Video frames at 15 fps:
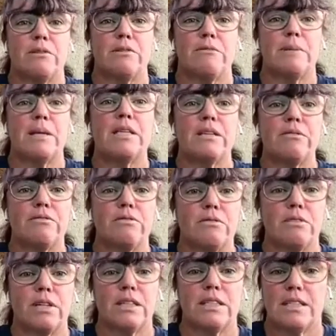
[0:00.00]
We've been there
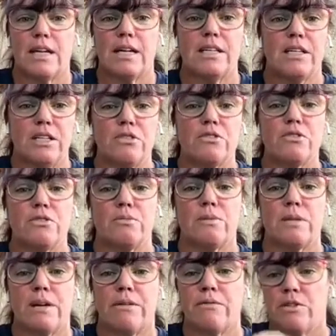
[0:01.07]
for like ten years or
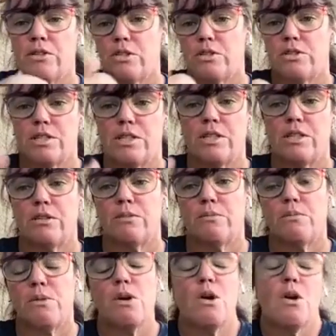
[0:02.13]
whatever, and you sit there
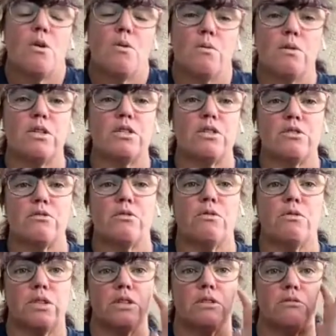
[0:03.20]
and we're just
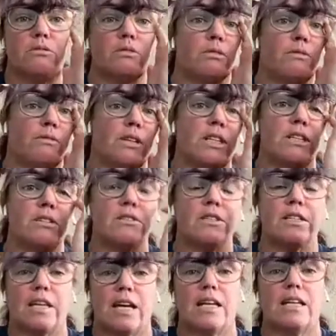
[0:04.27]
scrolling through the videos
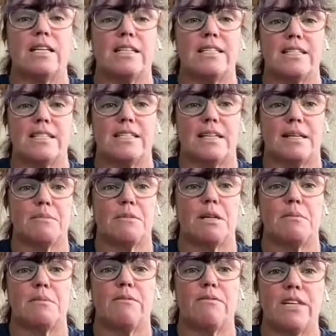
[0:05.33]
again. It's the same
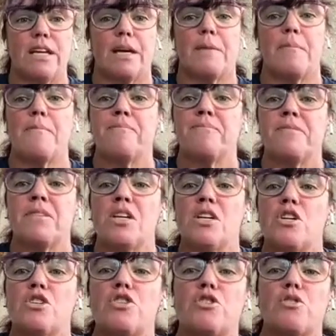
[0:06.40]
type of thing.
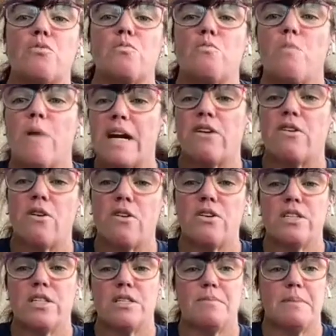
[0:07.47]
So where
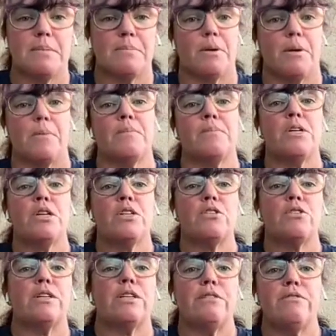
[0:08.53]
are these people?
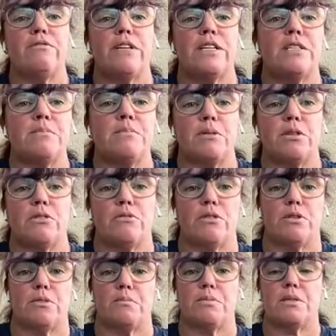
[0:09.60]
They're in Facebook
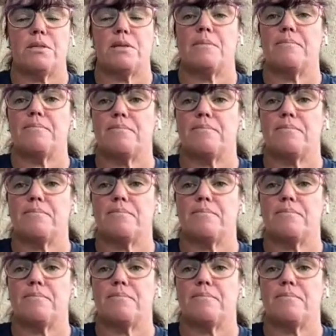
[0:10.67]
groups.